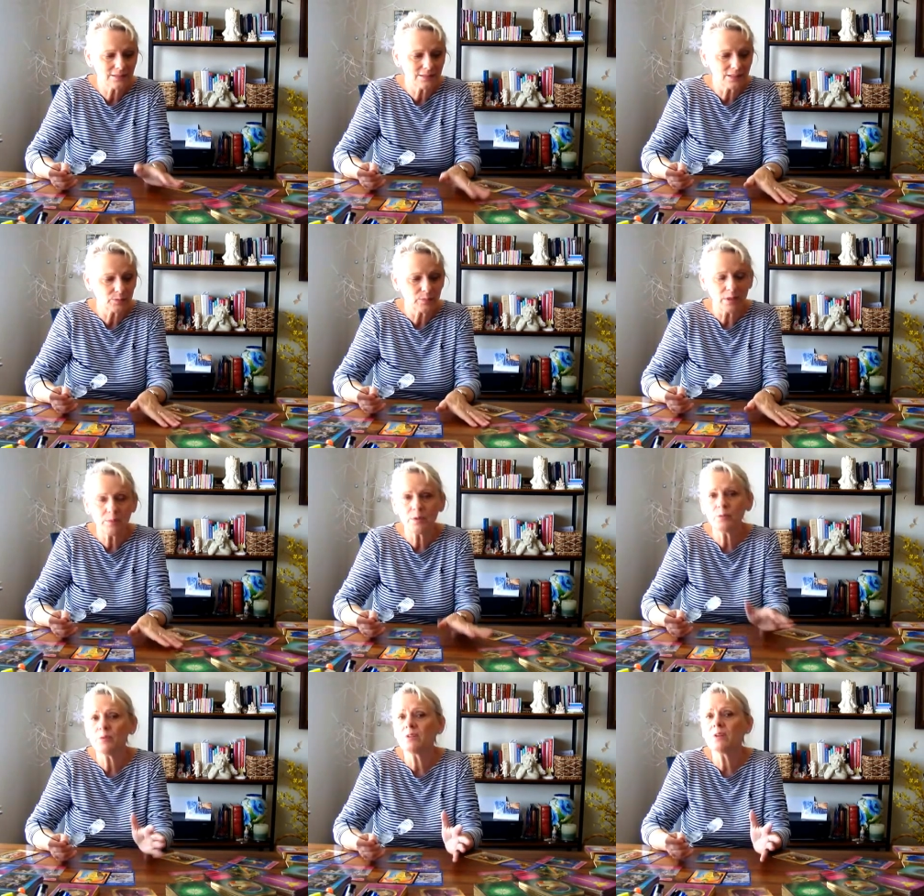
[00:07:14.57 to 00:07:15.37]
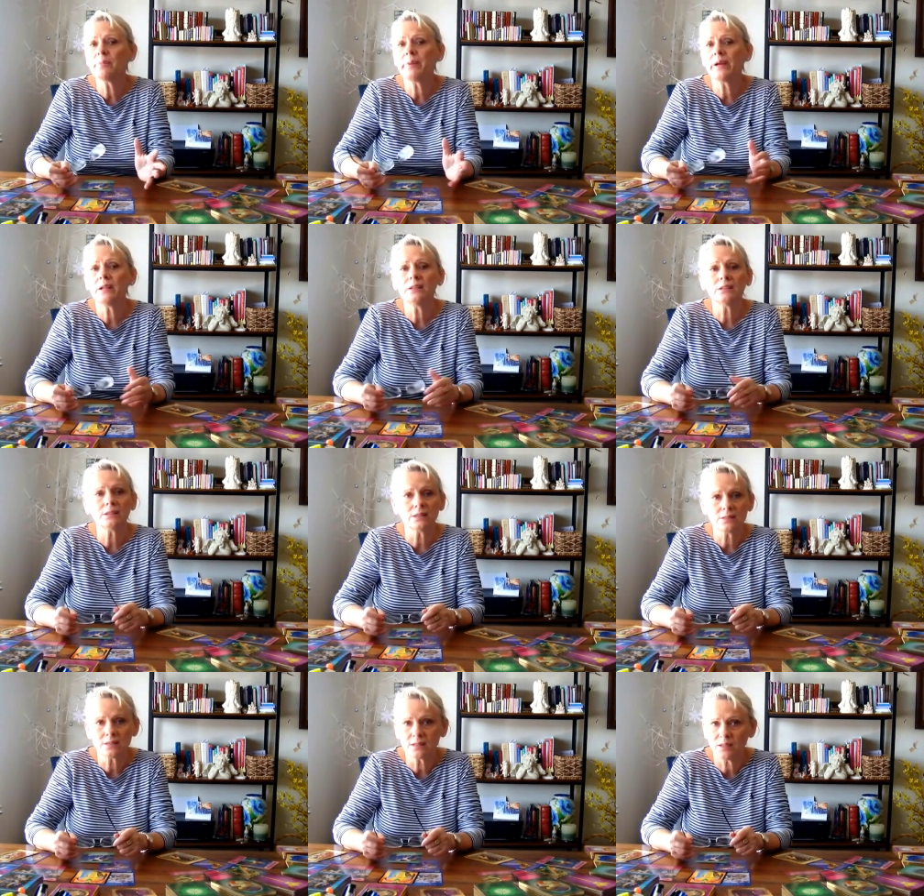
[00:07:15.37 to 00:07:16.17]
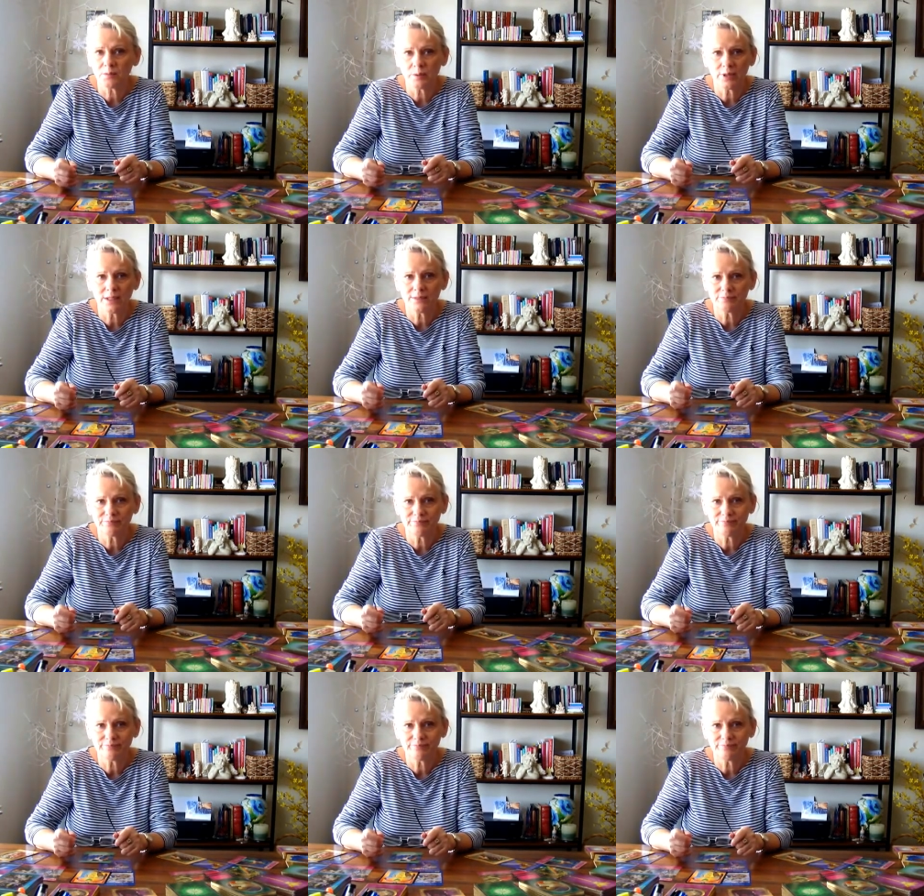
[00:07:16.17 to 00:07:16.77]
that maybe we're repelling in some way.